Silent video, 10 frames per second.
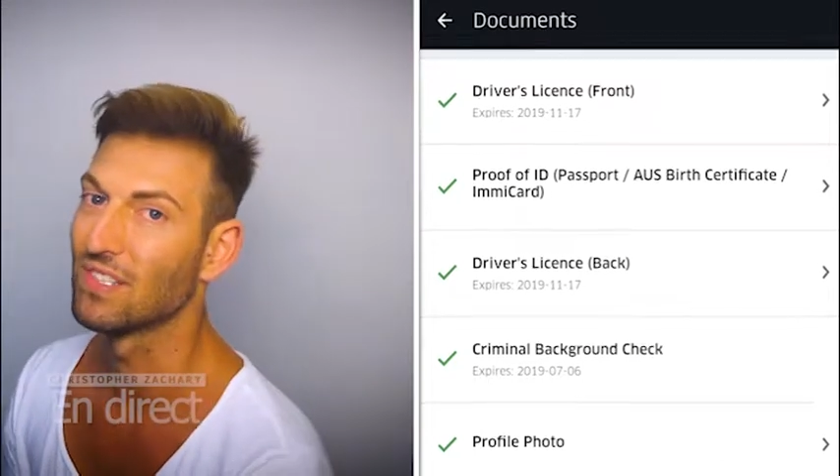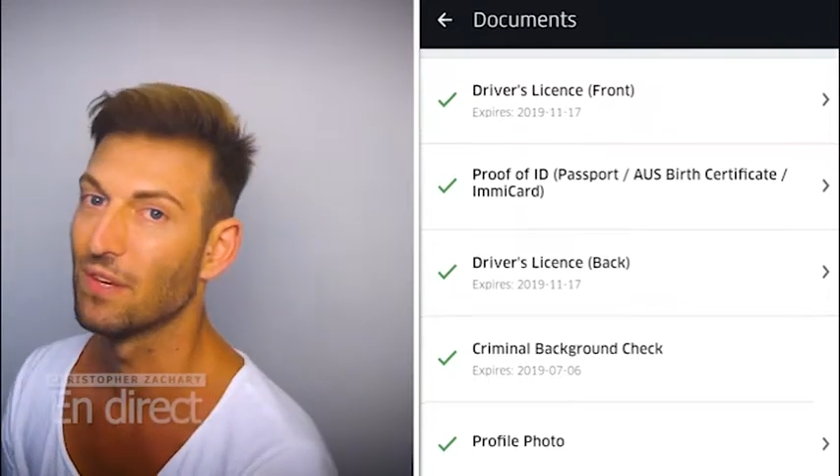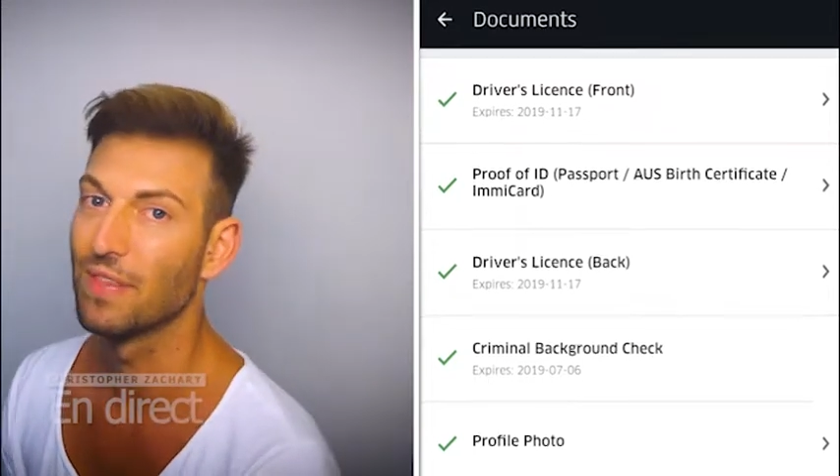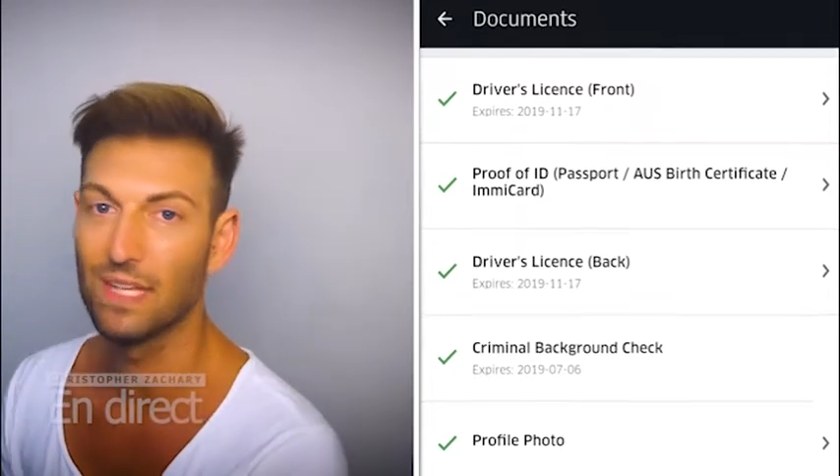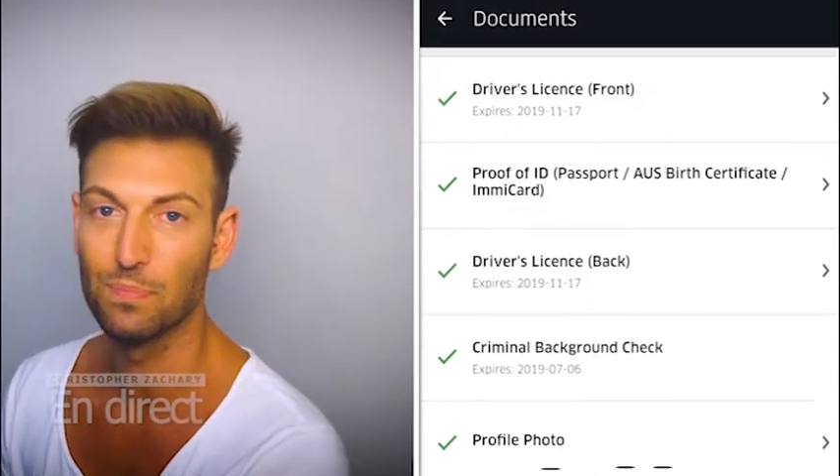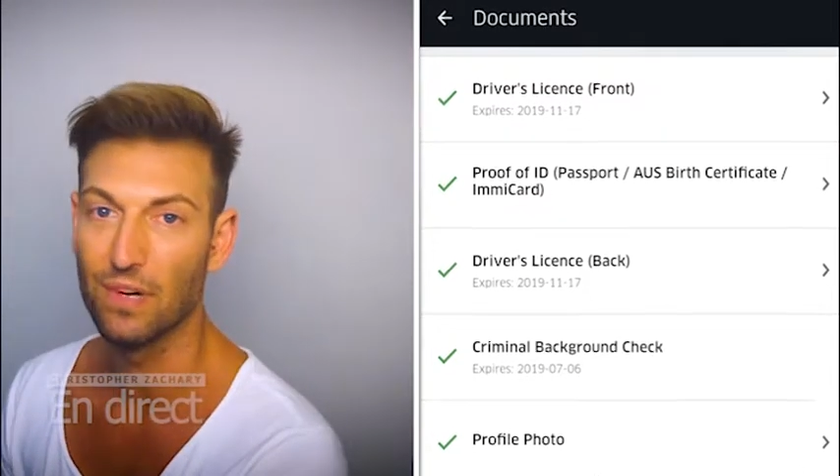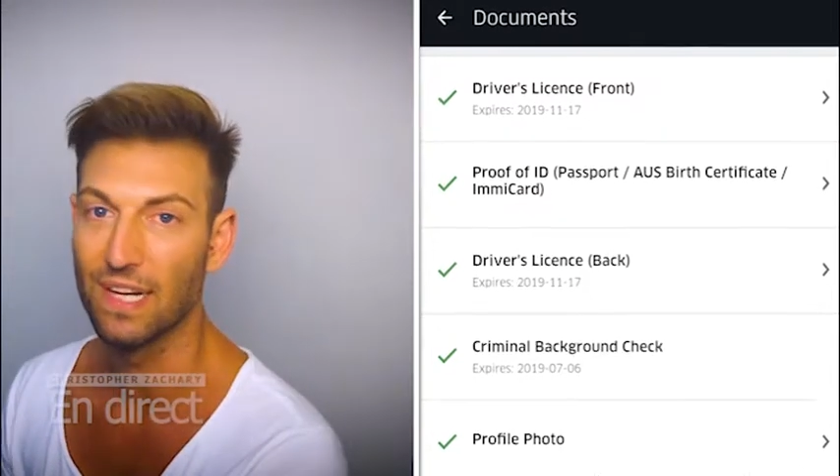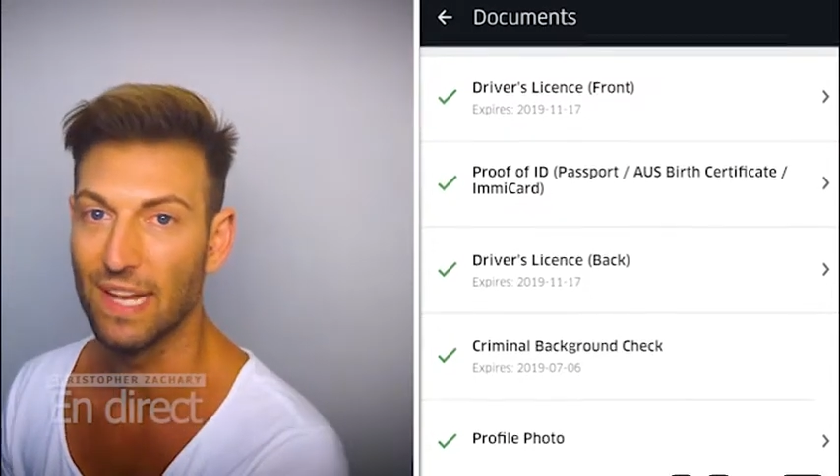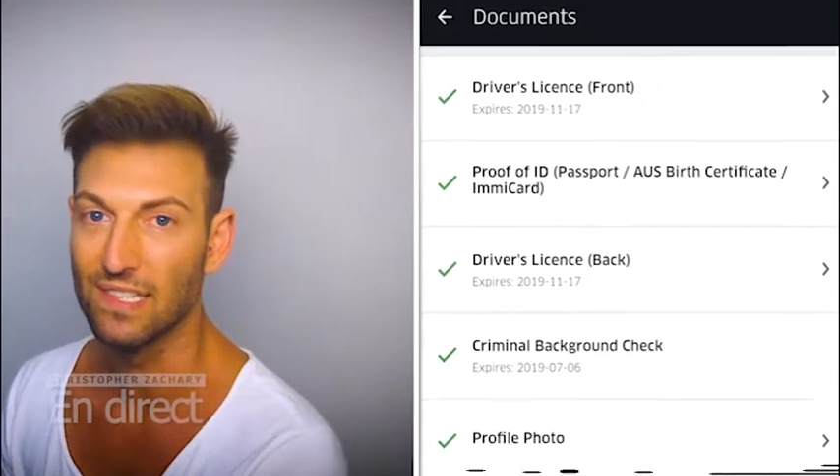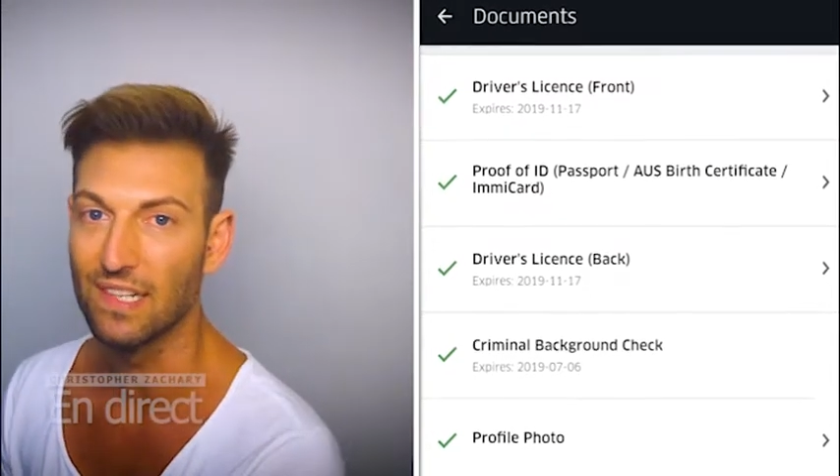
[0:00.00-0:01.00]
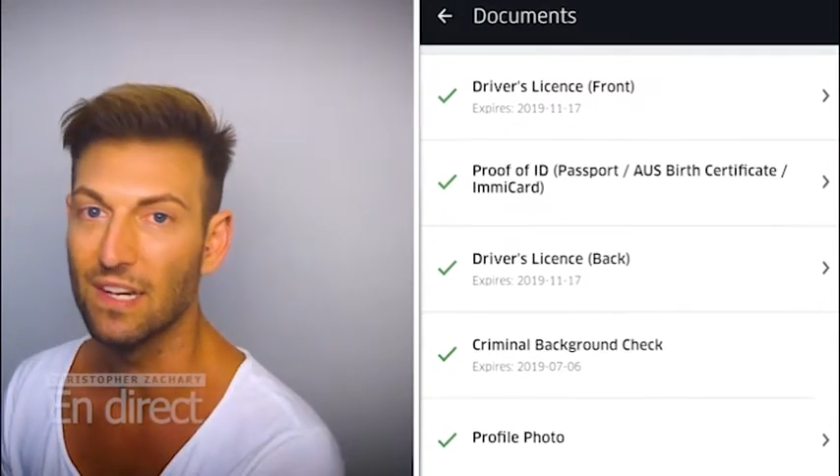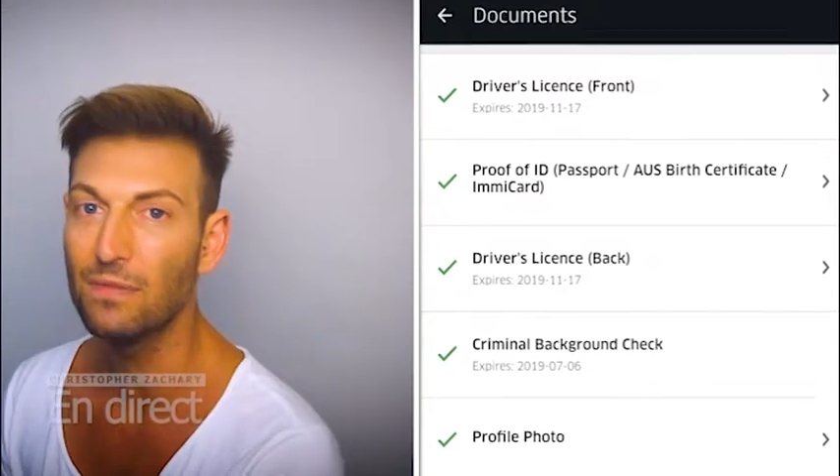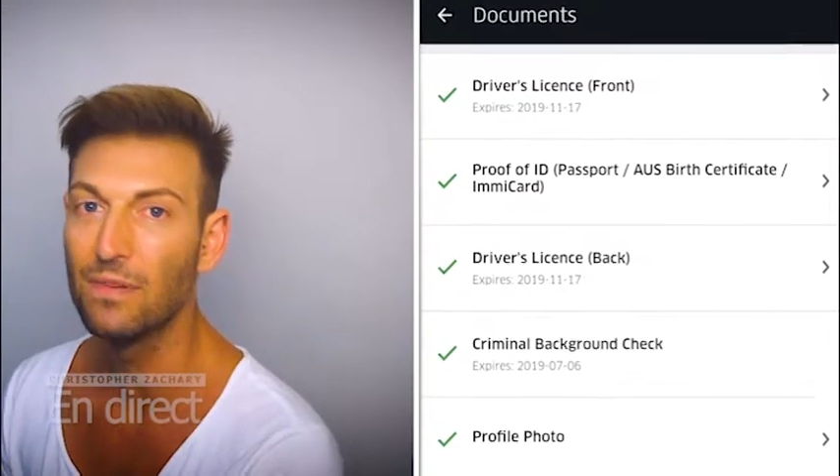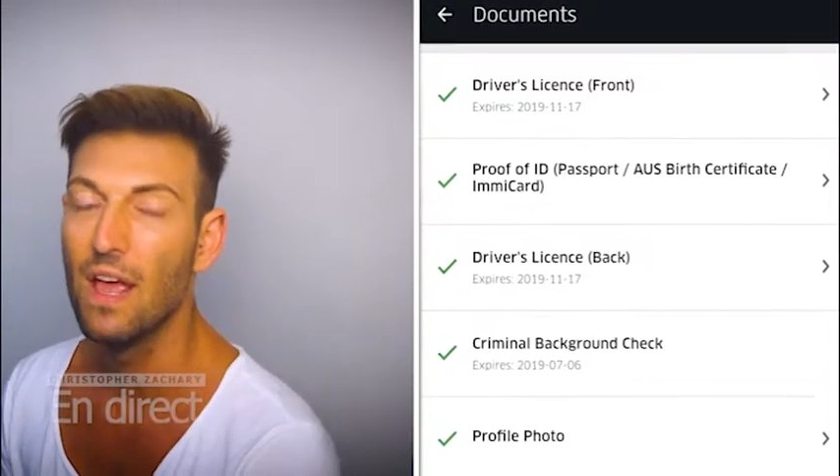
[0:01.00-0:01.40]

so that's pretty easy enough.